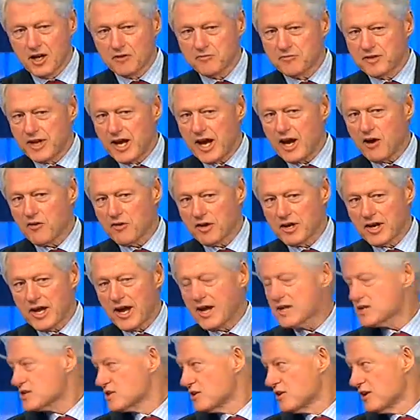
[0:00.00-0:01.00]
of now a
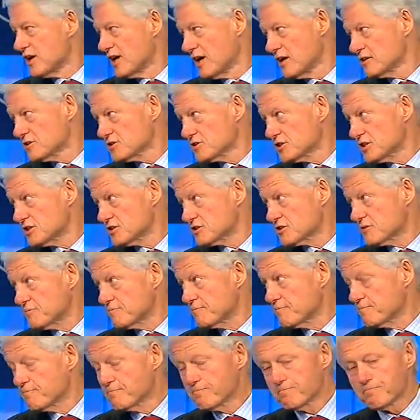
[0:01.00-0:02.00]
national health
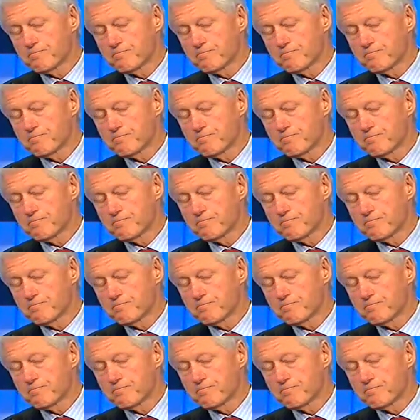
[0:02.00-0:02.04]
system.